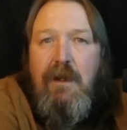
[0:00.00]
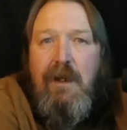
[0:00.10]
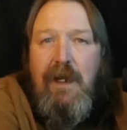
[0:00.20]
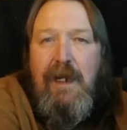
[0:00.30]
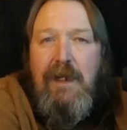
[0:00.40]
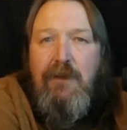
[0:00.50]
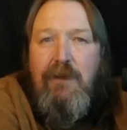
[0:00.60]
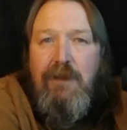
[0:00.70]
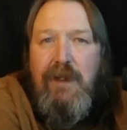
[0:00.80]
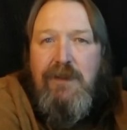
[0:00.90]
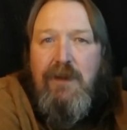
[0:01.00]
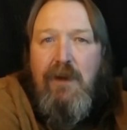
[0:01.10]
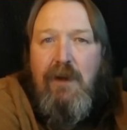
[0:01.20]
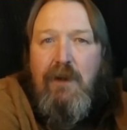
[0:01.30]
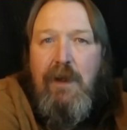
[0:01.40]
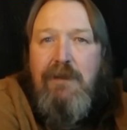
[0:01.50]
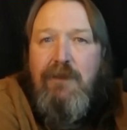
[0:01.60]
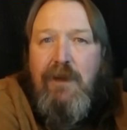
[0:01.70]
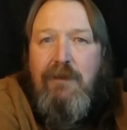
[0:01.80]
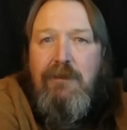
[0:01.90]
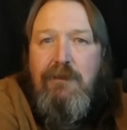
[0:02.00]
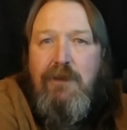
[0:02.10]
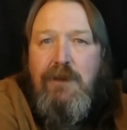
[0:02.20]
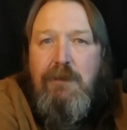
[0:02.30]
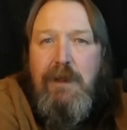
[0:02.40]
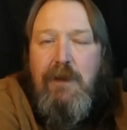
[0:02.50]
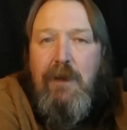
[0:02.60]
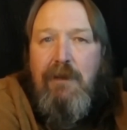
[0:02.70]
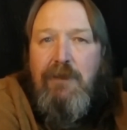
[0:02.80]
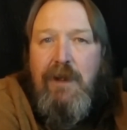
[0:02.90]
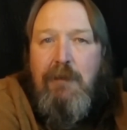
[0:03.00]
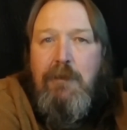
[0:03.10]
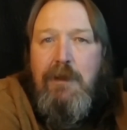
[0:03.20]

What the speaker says: either of these are a great fit for 2-meter FM.